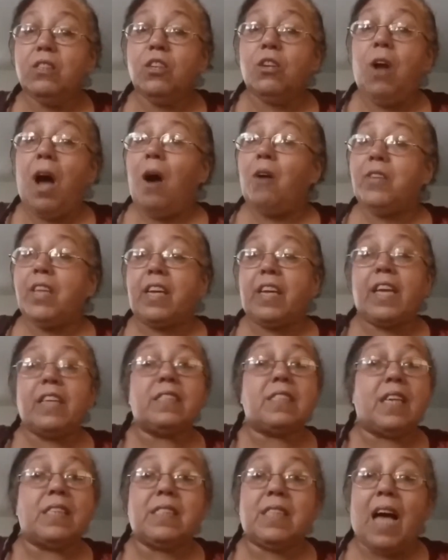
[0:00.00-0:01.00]
You know, how the
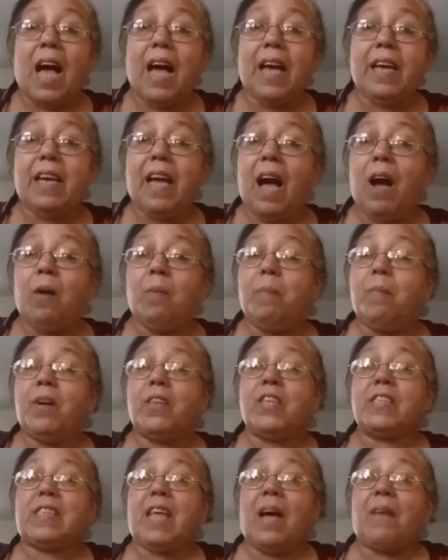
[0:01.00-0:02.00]
kids are dying, how mothers